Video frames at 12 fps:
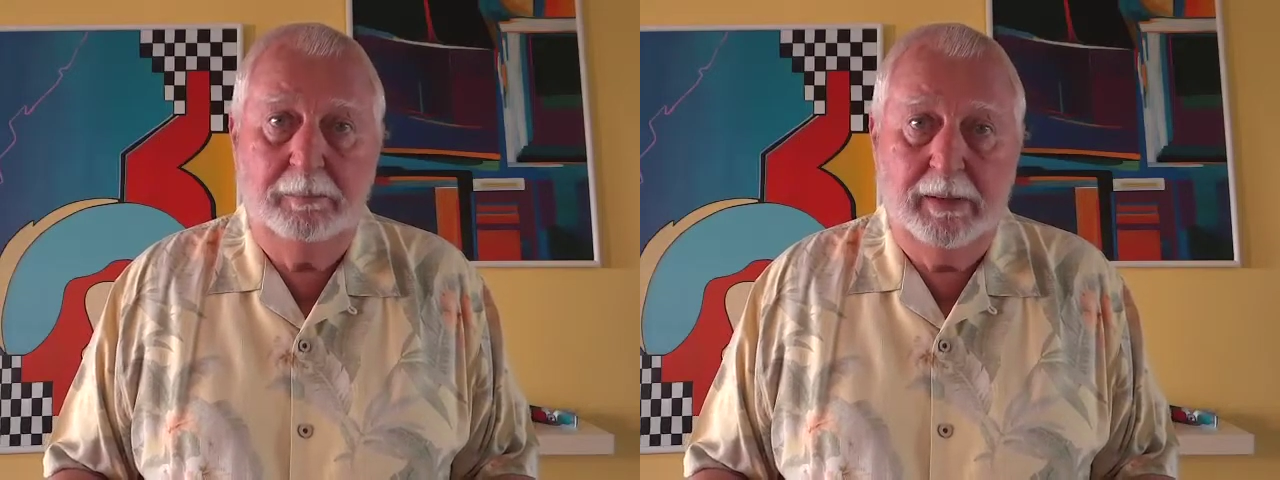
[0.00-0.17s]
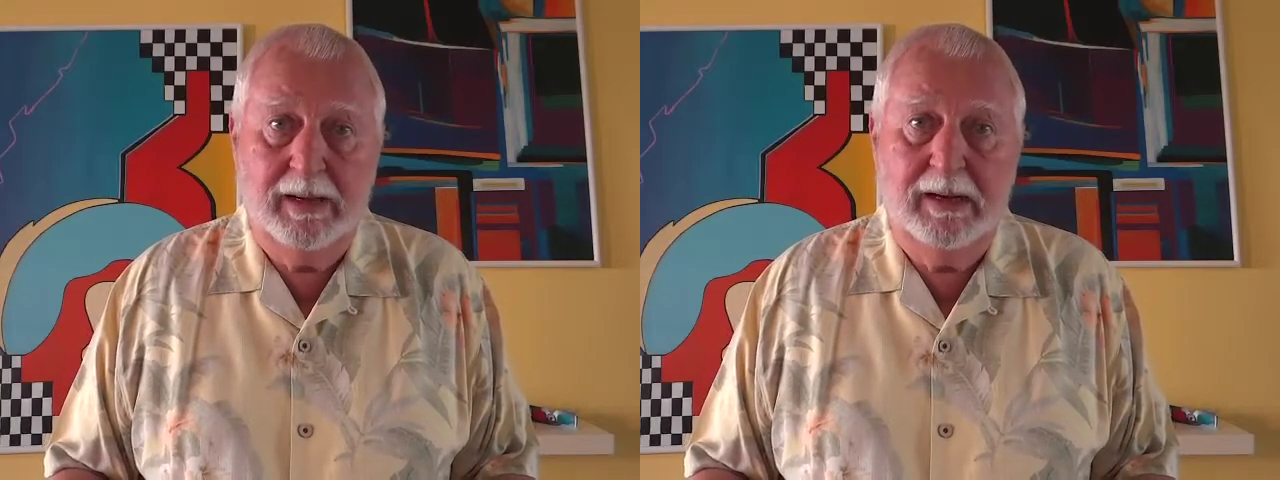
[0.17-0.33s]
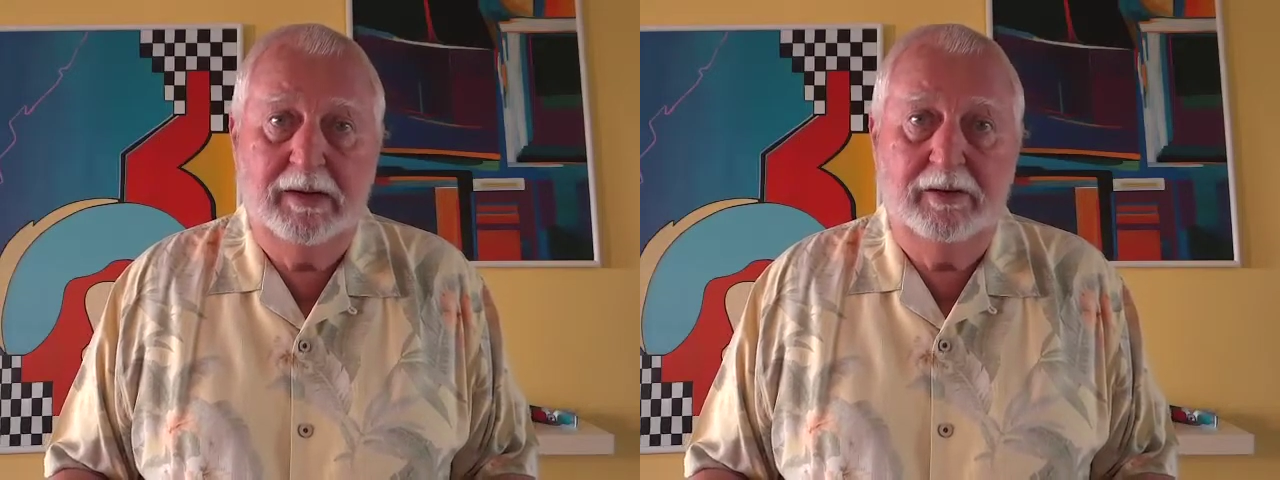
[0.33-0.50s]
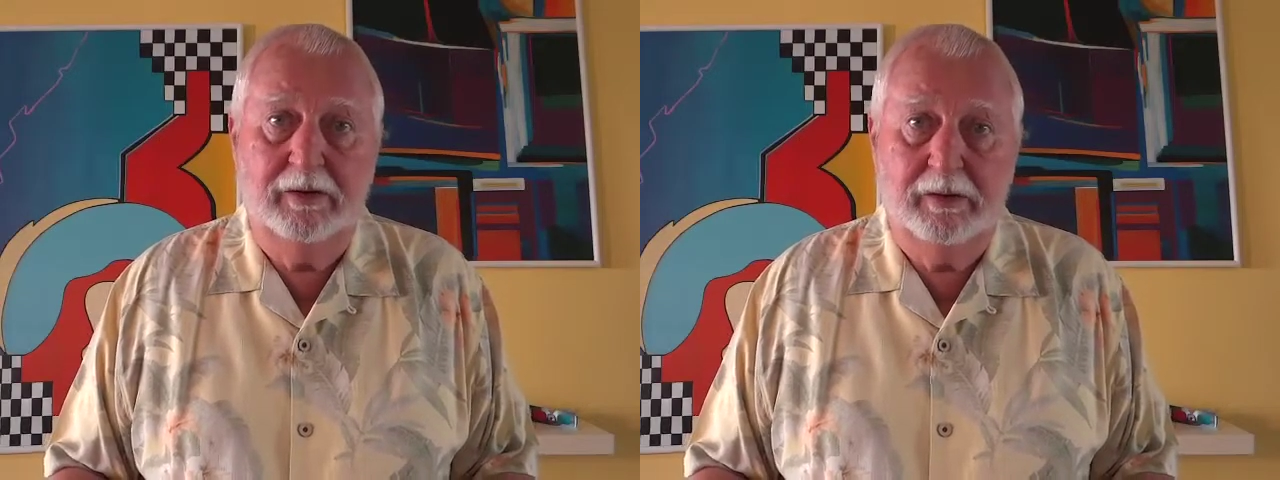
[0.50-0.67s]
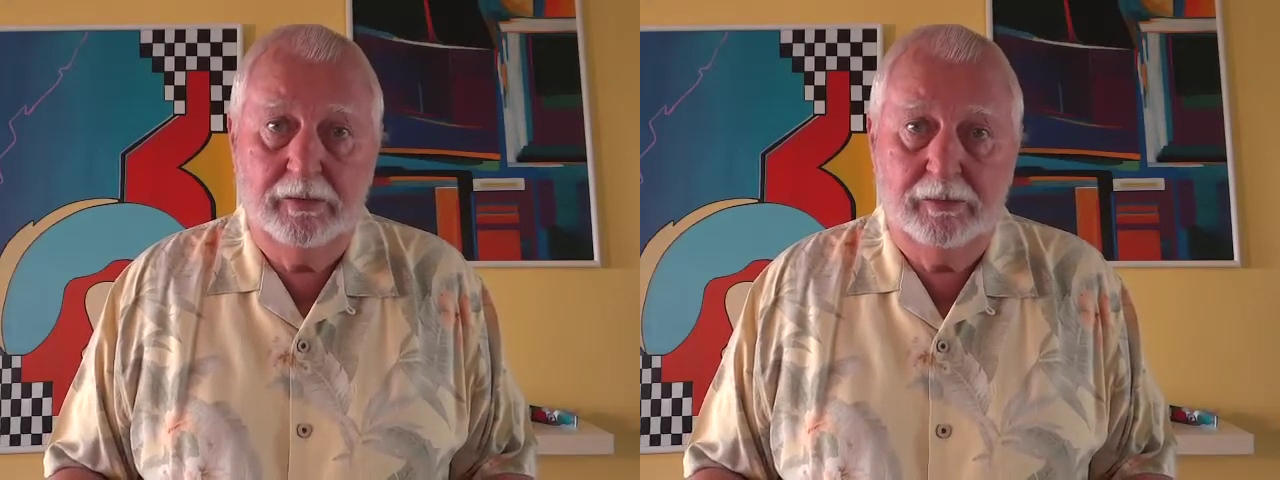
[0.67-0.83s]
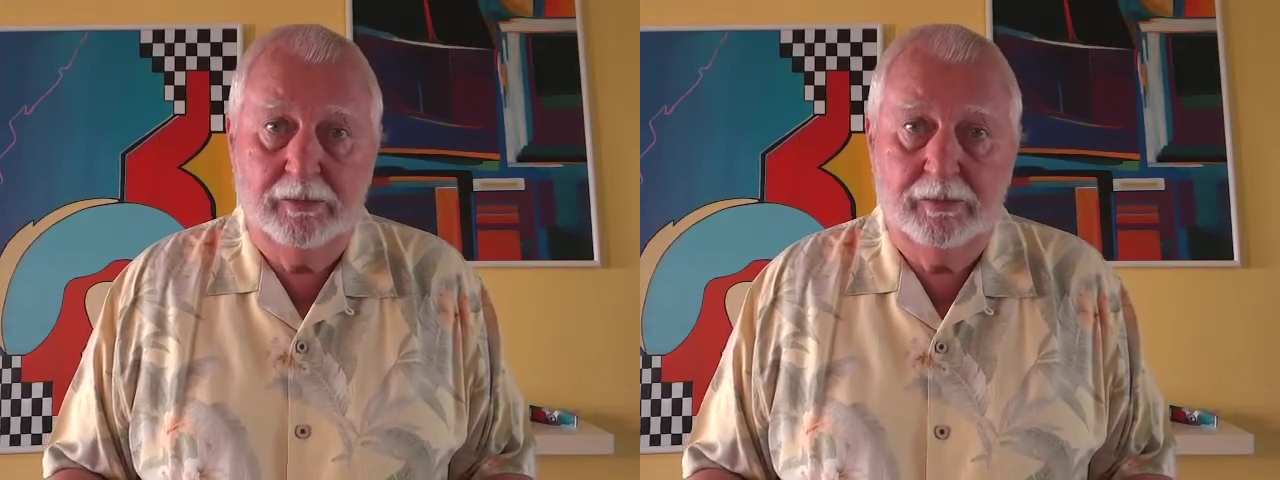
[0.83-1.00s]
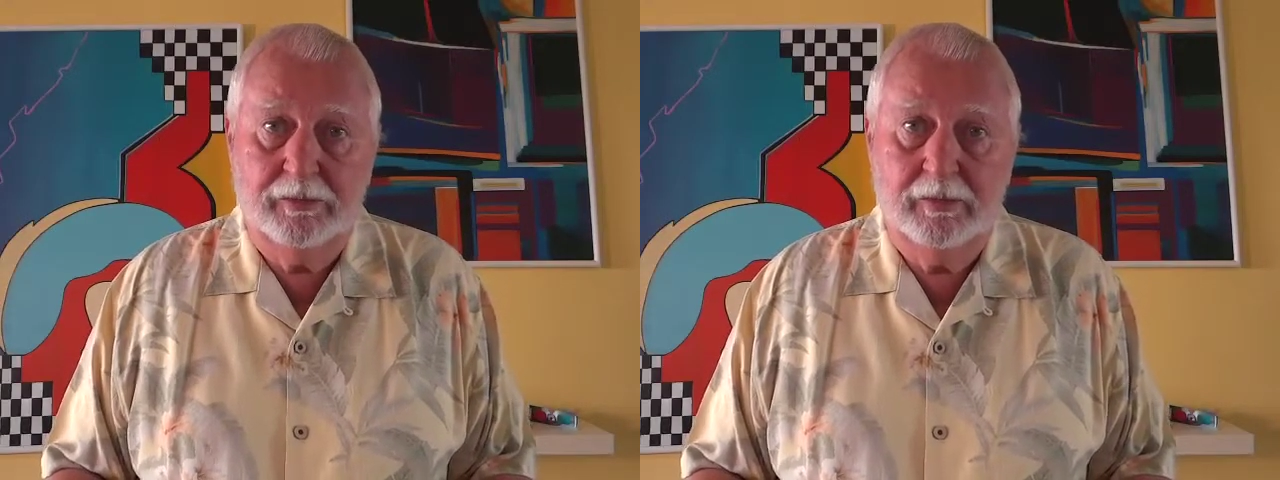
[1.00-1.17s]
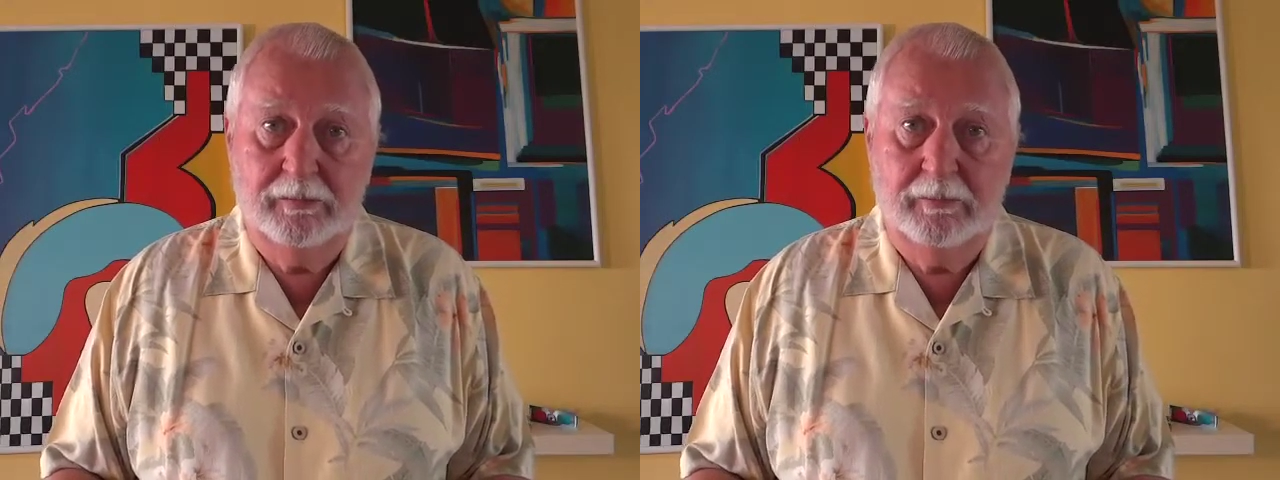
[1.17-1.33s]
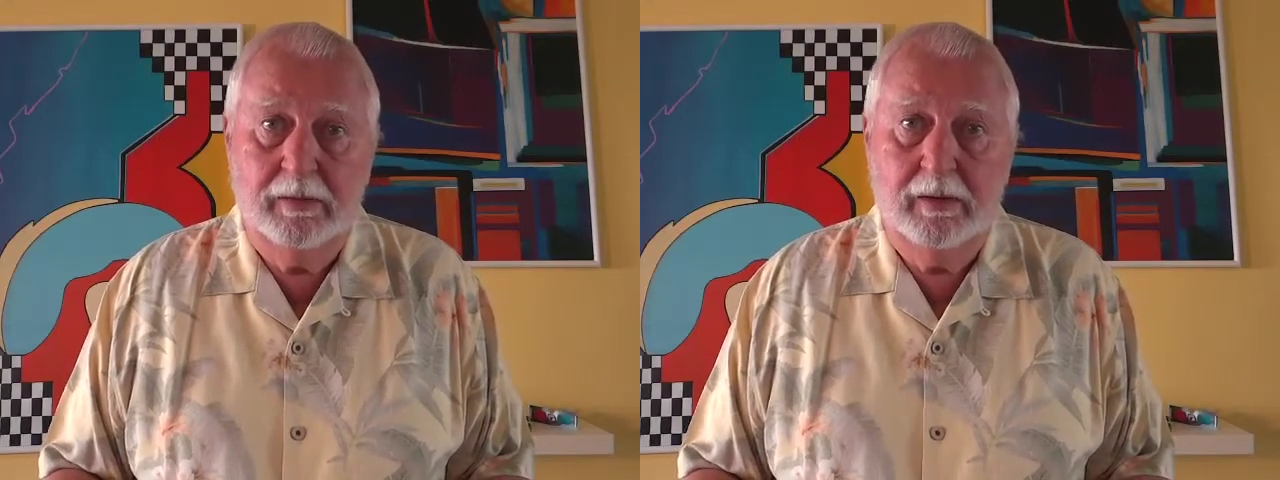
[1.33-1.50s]
bad news.
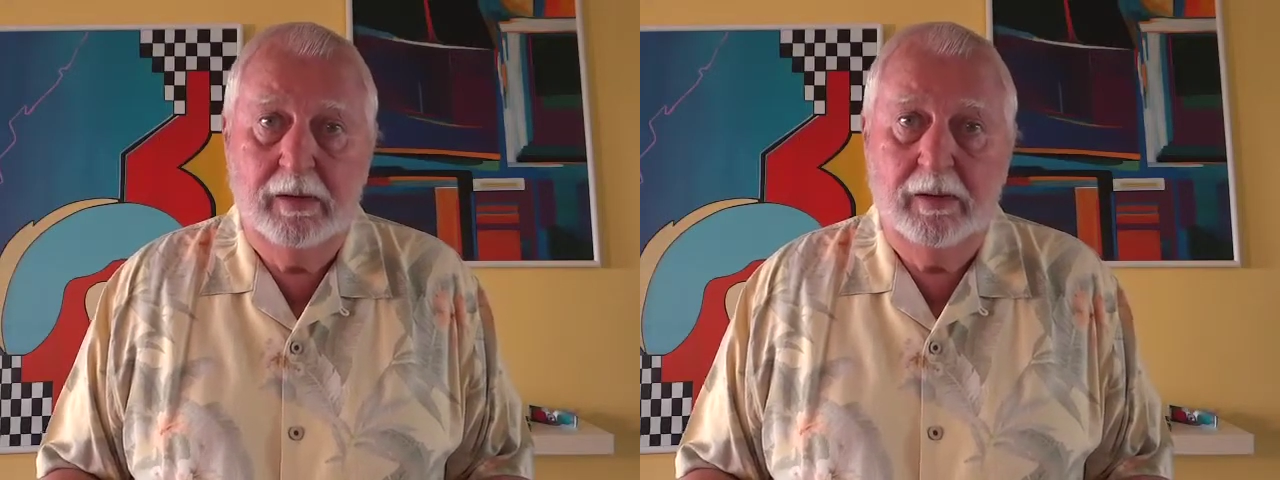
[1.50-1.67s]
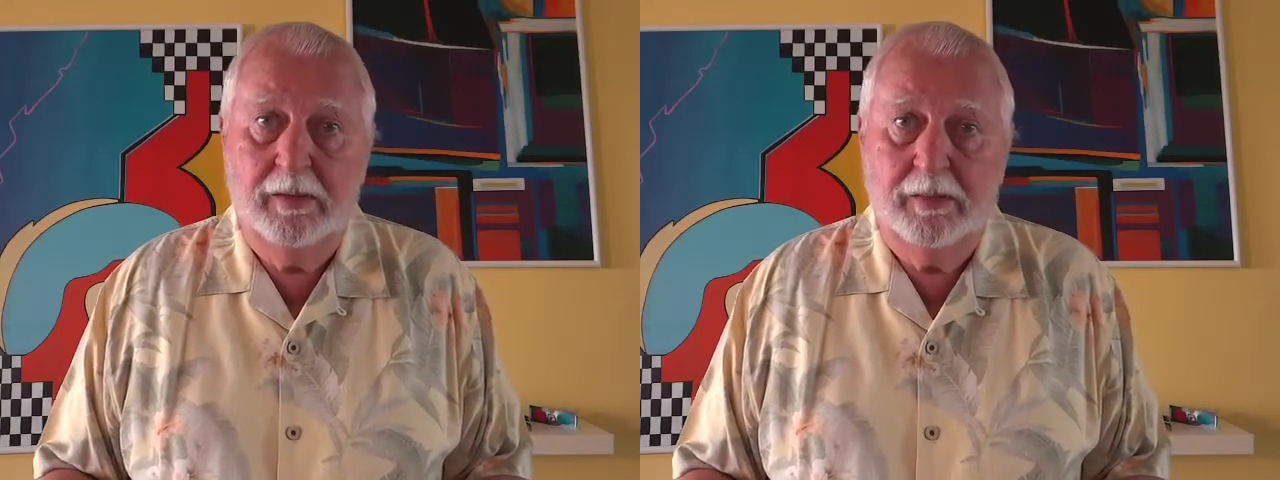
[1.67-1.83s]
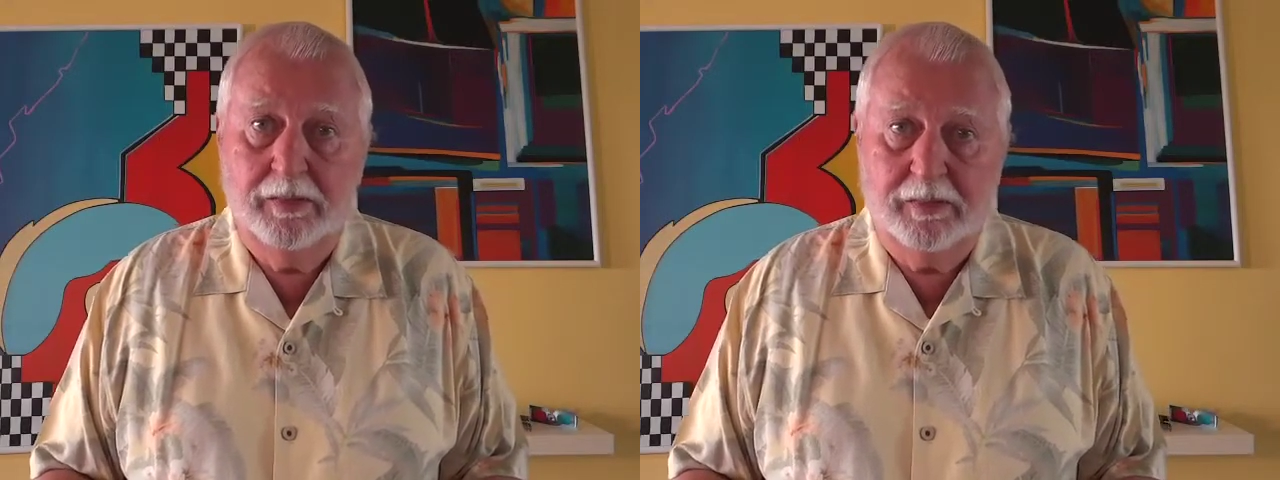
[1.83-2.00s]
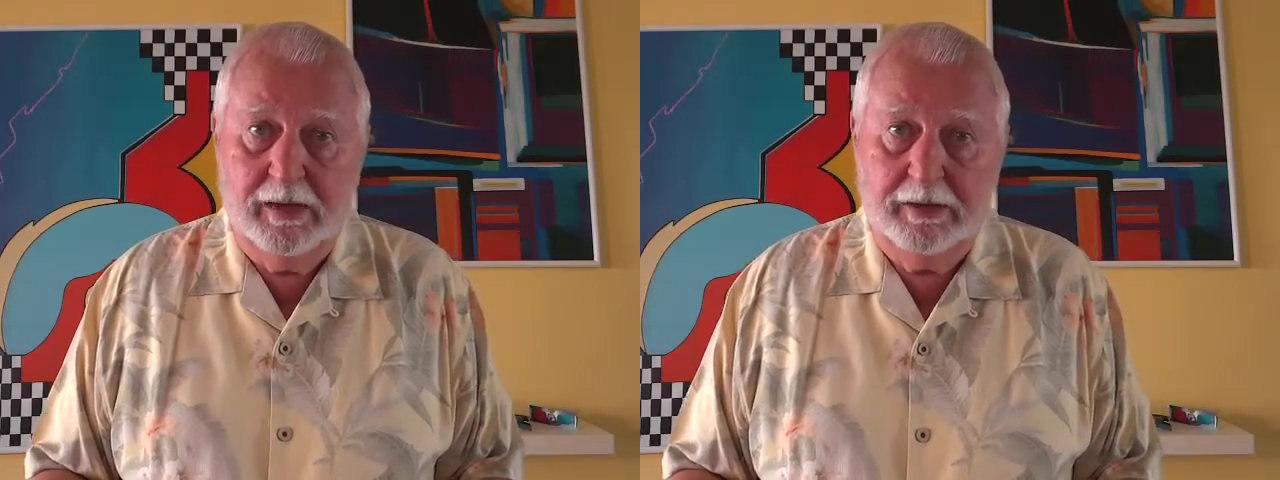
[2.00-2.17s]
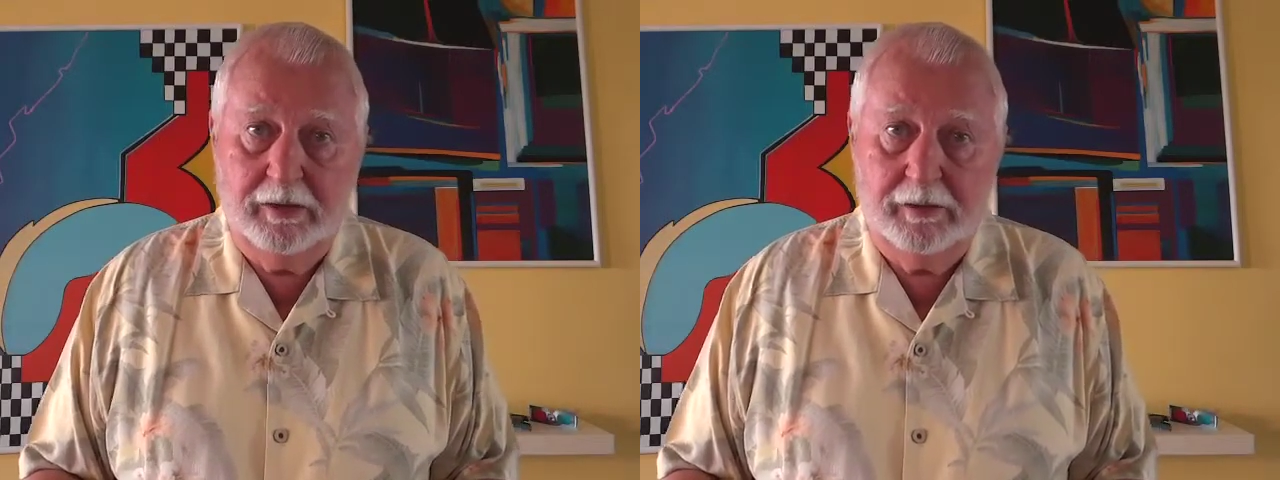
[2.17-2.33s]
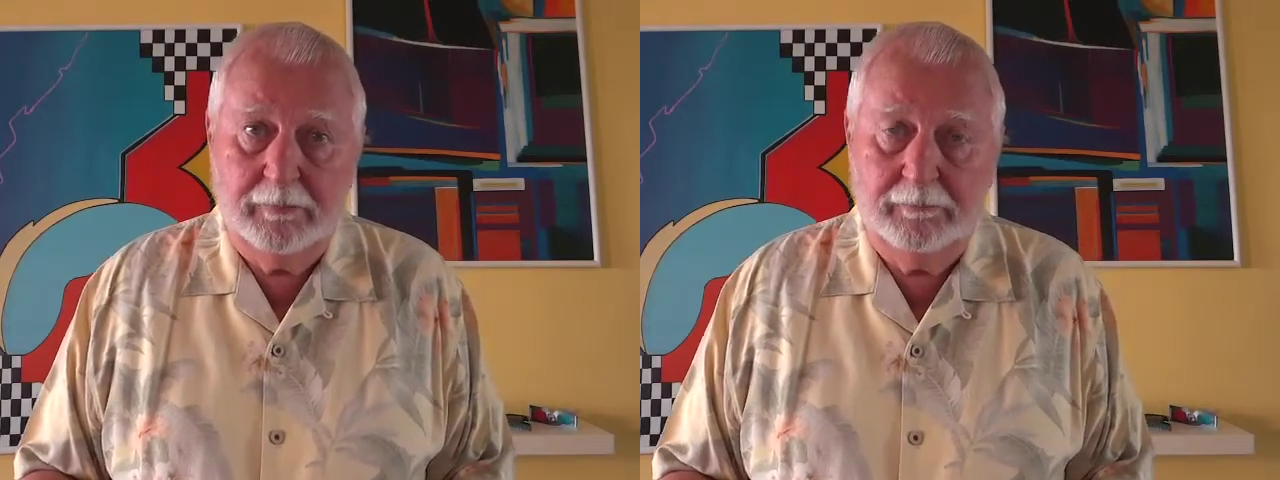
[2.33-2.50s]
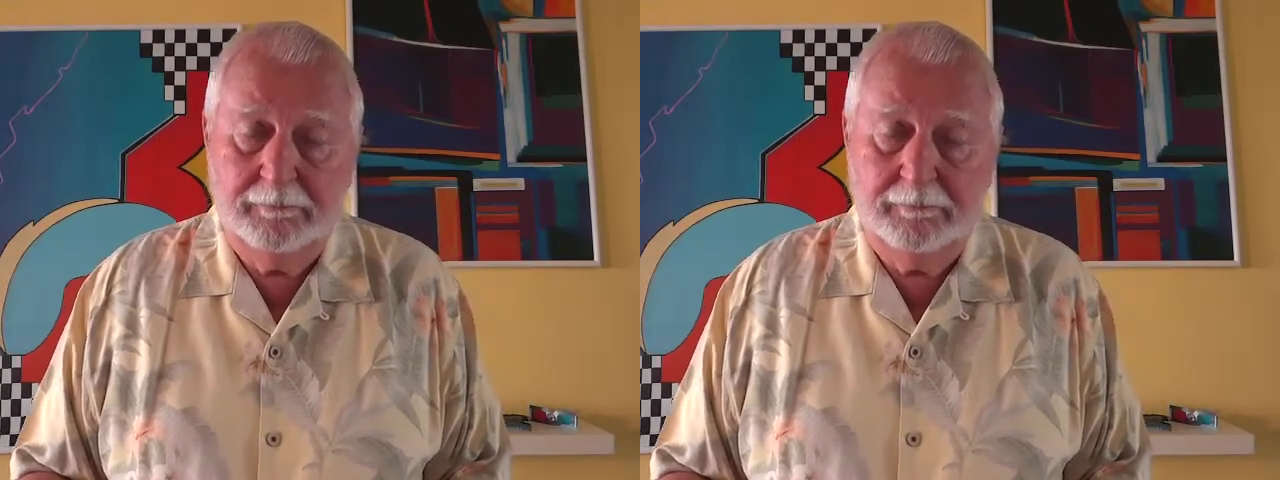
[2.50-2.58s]
Thank you.